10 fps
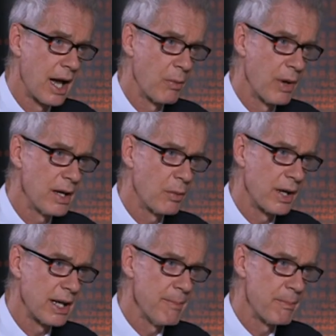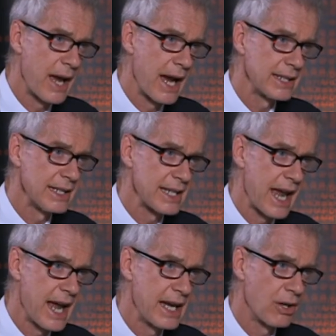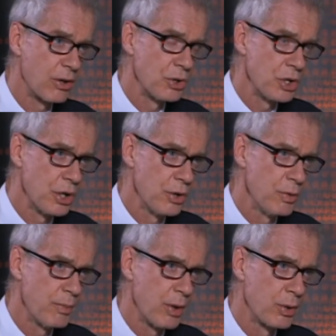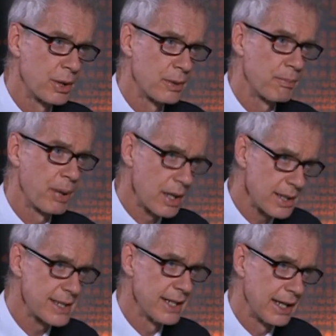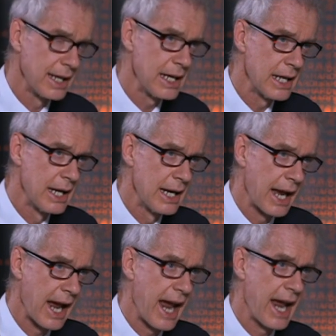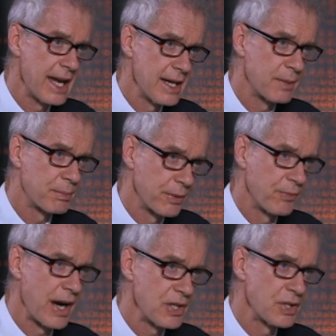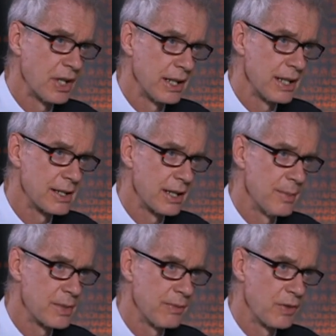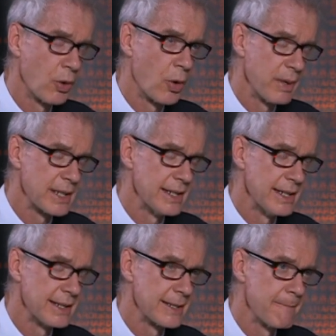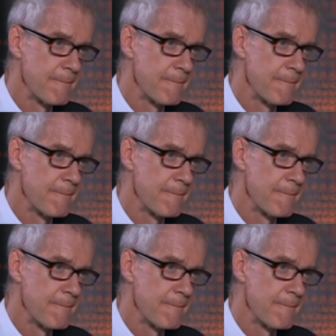I wonder what impact it's had on you, both personally and professionally, in terms of your business.